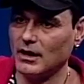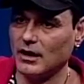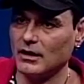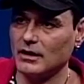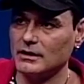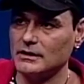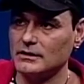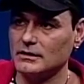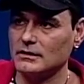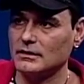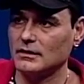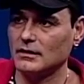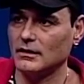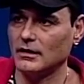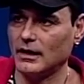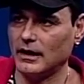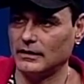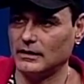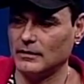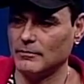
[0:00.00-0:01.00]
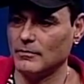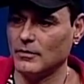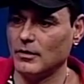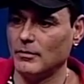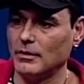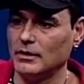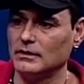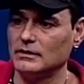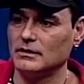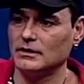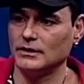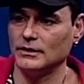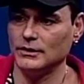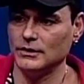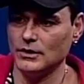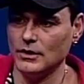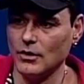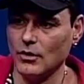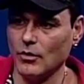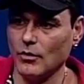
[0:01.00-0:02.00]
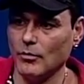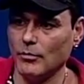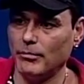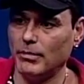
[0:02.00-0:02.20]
honest, at the moment, no.